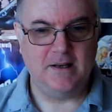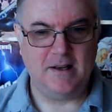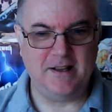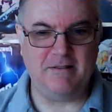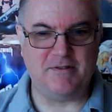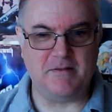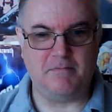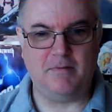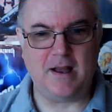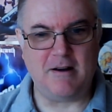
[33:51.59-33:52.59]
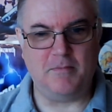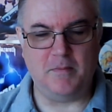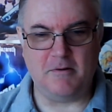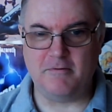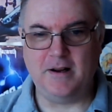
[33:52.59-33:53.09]
And it was the
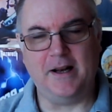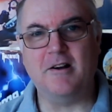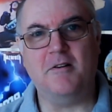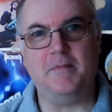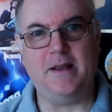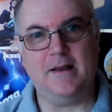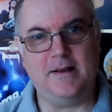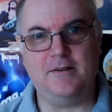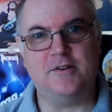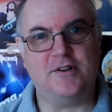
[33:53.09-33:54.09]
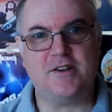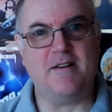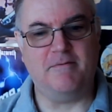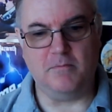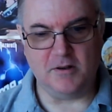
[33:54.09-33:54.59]
album that really got me into
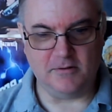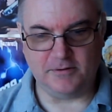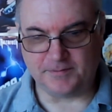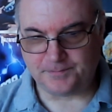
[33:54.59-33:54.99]
Steppenwolf.